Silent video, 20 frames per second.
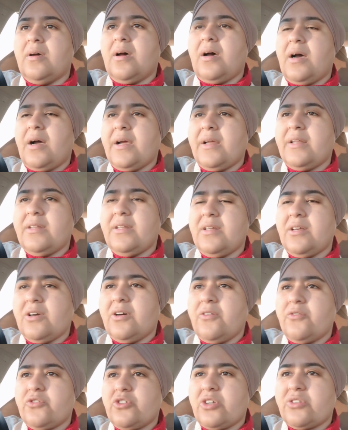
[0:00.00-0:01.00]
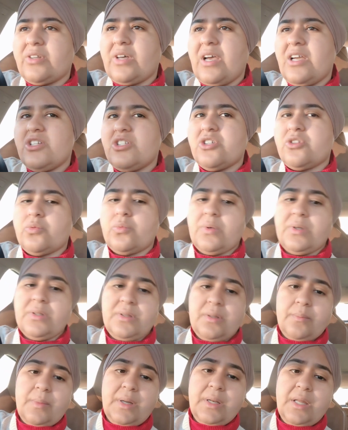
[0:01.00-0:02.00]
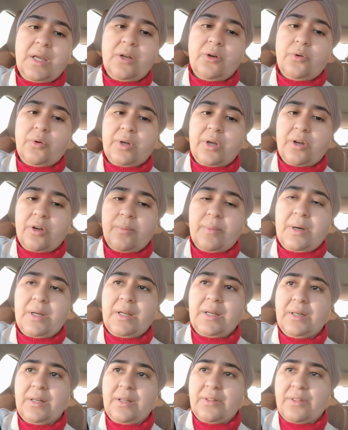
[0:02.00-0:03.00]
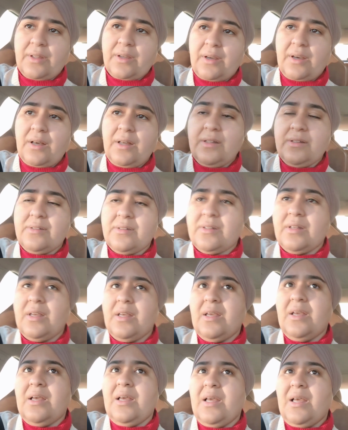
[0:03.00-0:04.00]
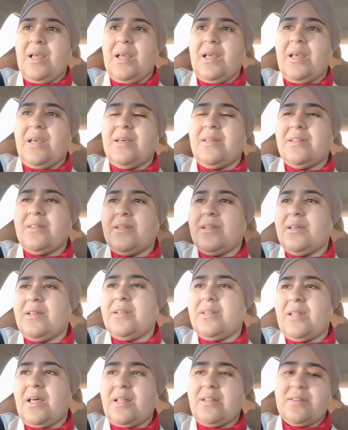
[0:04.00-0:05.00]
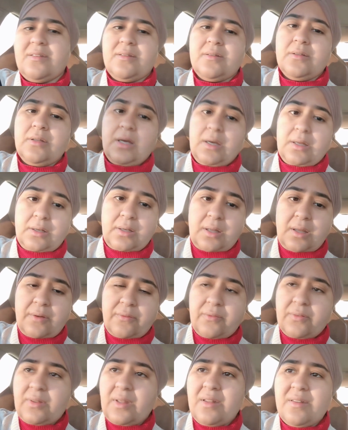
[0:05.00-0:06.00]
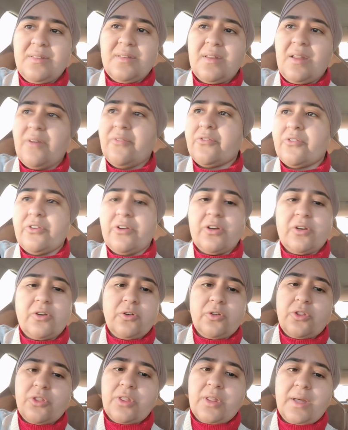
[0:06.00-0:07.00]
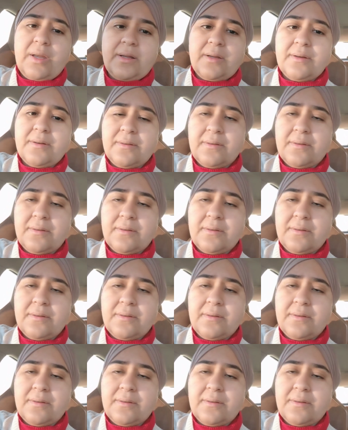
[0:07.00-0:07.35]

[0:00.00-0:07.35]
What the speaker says: idea of I just want the money, I don't care about anything else, and then that's never a good thing.